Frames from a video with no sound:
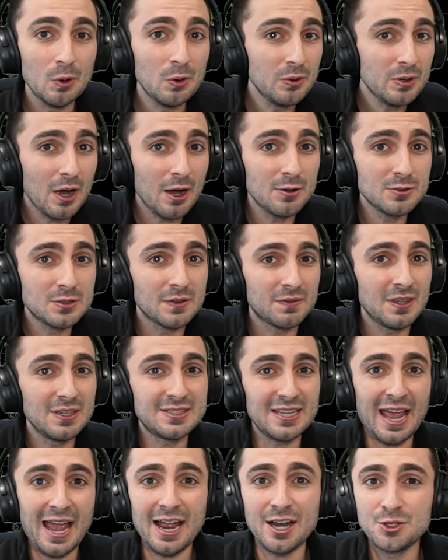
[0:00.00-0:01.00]
knows if
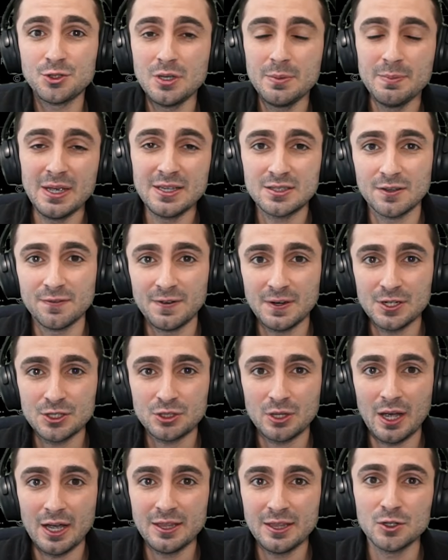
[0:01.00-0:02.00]
this actually meets the finish
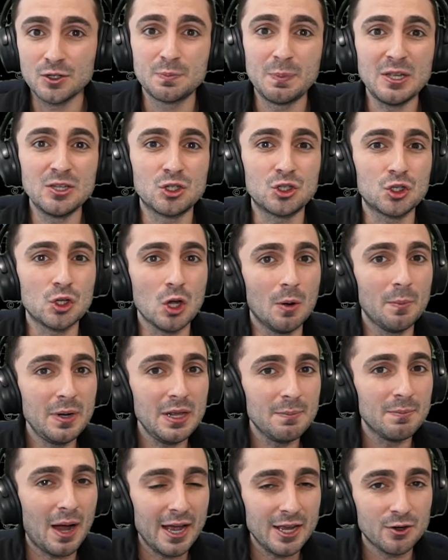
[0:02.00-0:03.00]
line? There's been so many
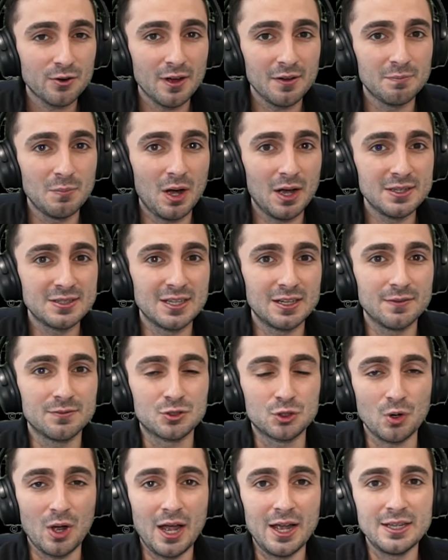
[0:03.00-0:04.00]
Minecraft mods that have
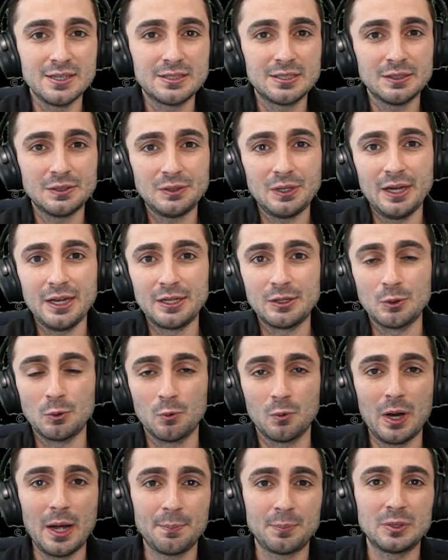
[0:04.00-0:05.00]
tried to like
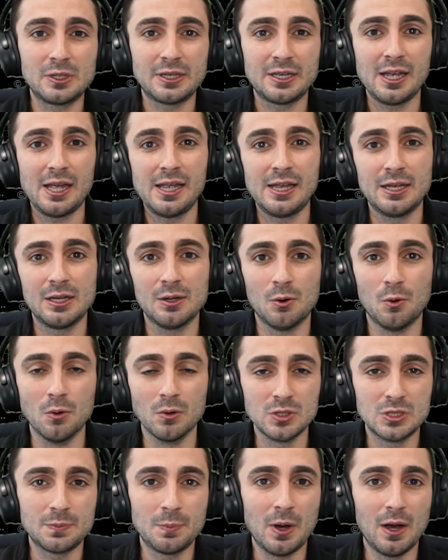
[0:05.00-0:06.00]
replicate
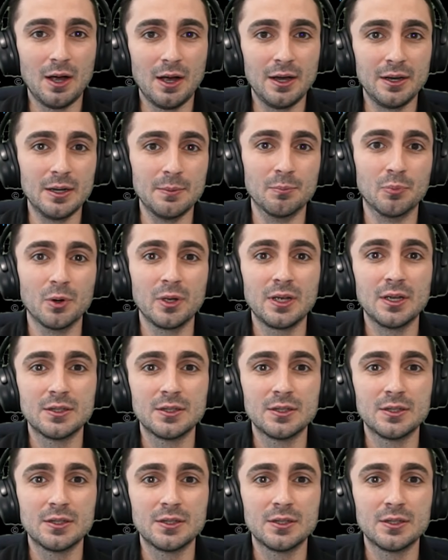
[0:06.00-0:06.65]
Orespawn and bring it